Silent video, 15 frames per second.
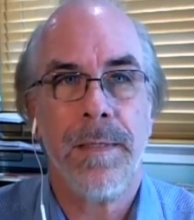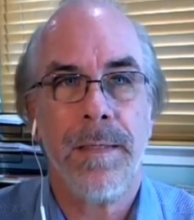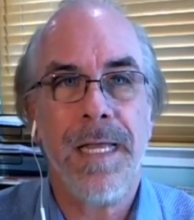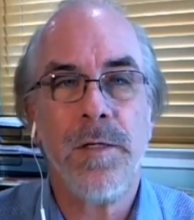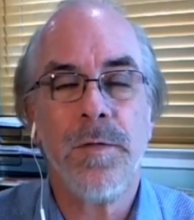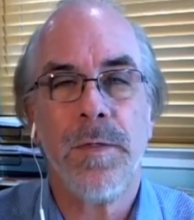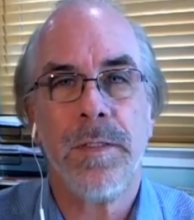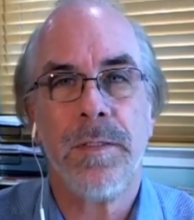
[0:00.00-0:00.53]

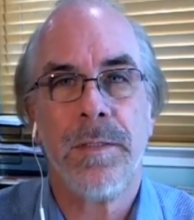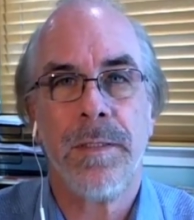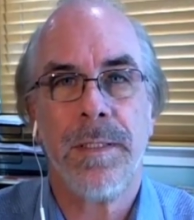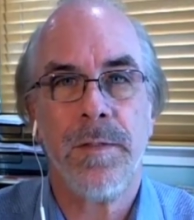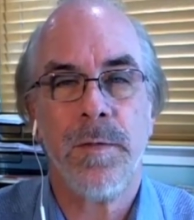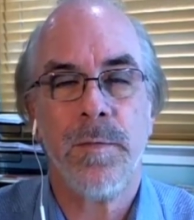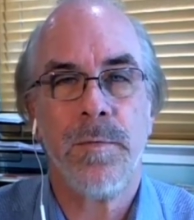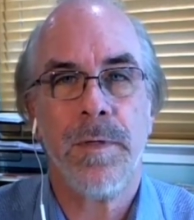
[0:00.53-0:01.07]
entrance
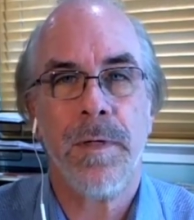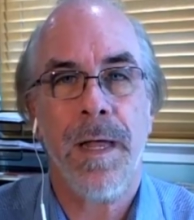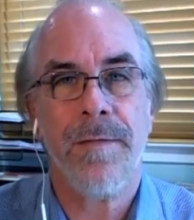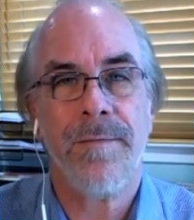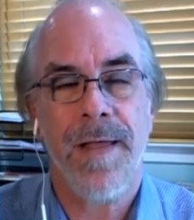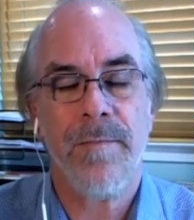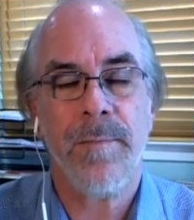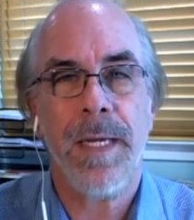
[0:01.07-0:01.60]
into a
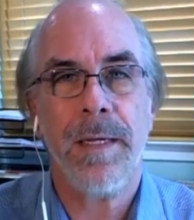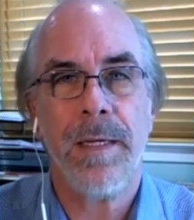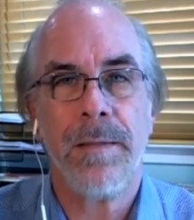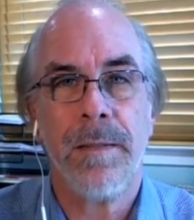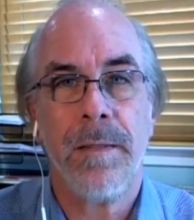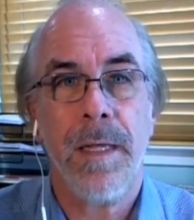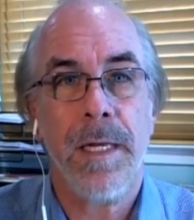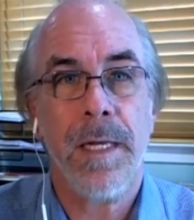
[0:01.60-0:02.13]
Highfive meeting.
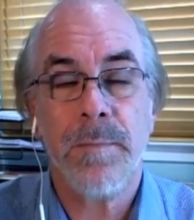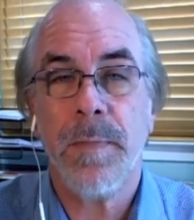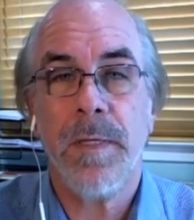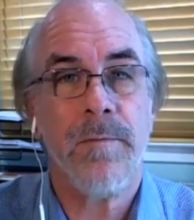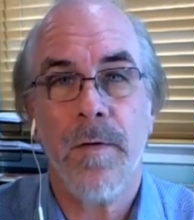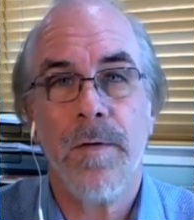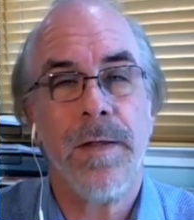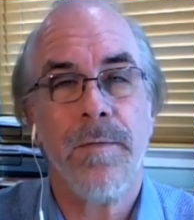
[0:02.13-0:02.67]
And it's
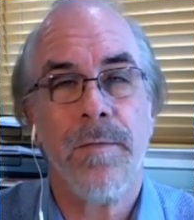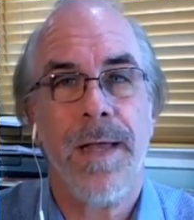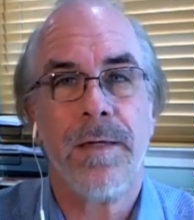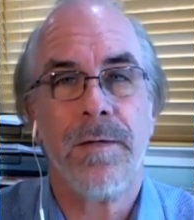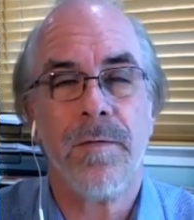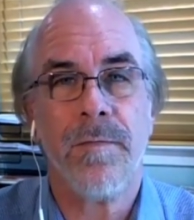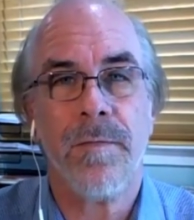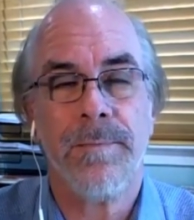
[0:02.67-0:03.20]
been very
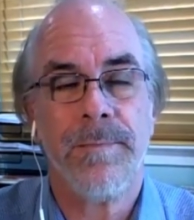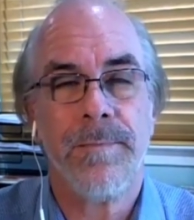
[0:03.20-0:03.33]
effective.